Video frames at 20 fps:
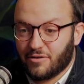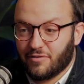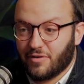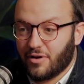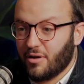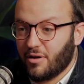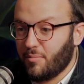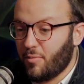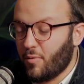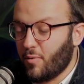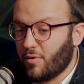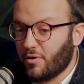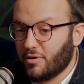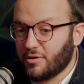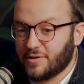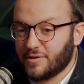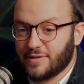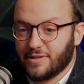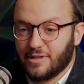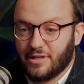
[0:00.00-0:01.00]
on
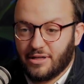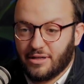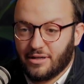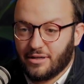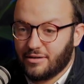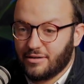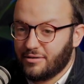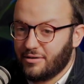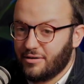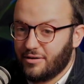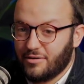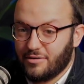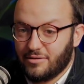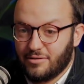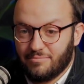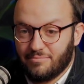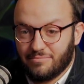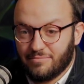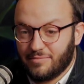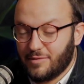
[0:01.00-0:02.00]
boards and,
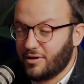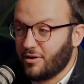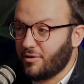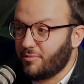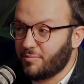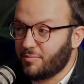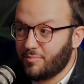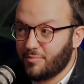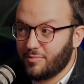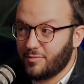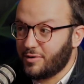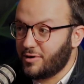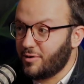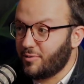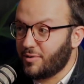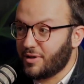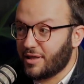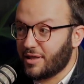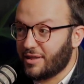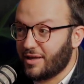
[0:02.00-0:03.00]
doing
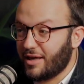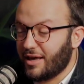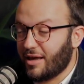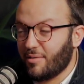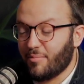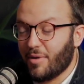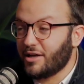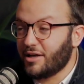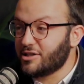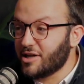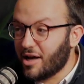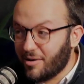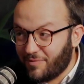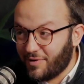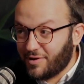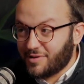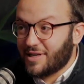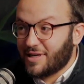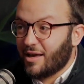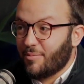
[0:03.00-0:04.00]
the thing. And my job
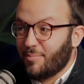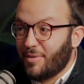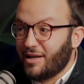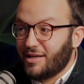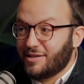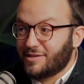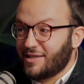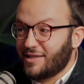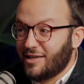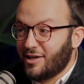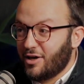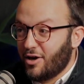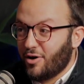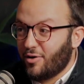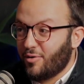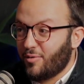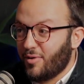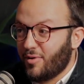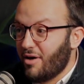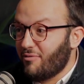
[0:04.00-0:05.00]
feels like a mini
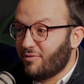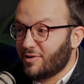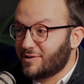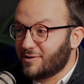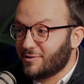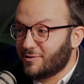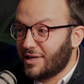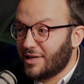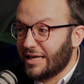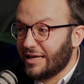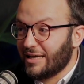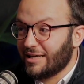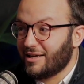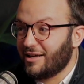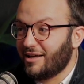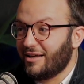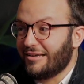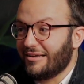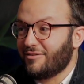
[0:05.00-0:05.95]
CEO every single day of,